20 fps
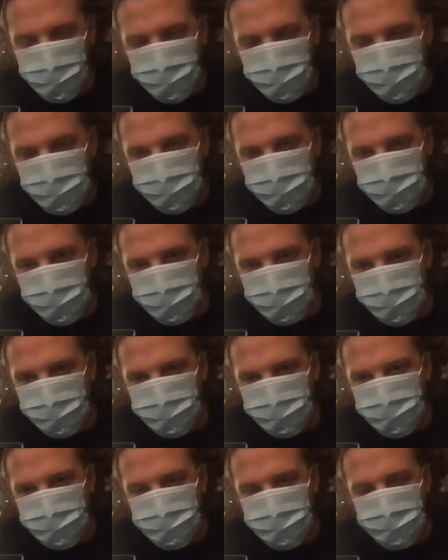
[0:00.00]
really think
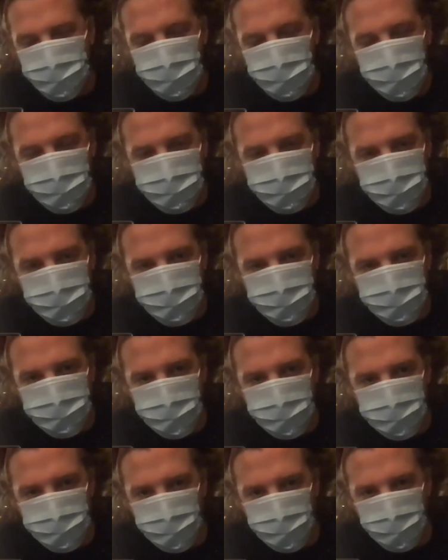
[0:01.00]
Zoe's much of a
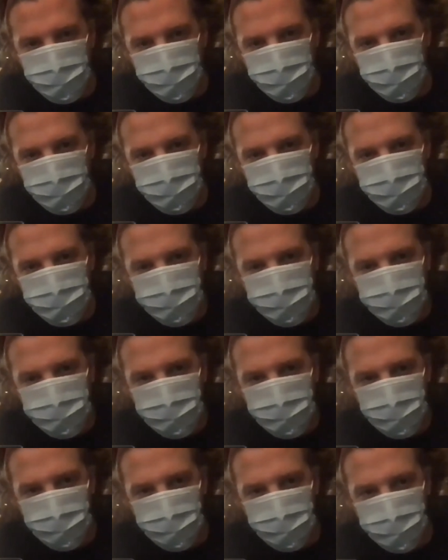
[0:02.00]
Nebbiolo.
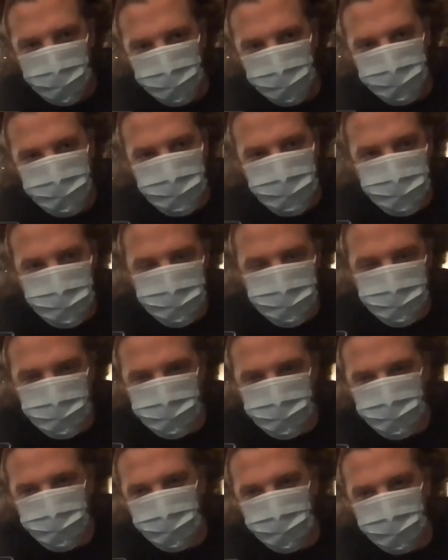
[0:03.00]
Um, she seems
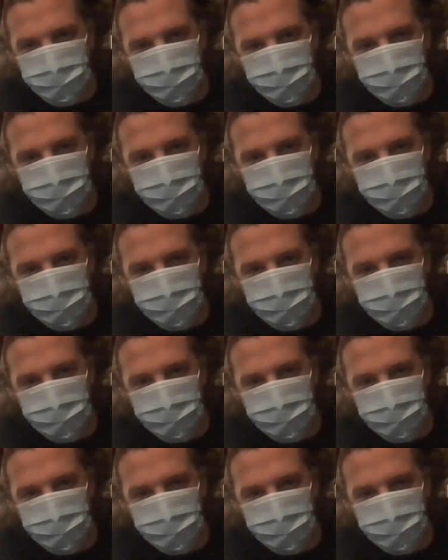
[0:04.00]
much more like a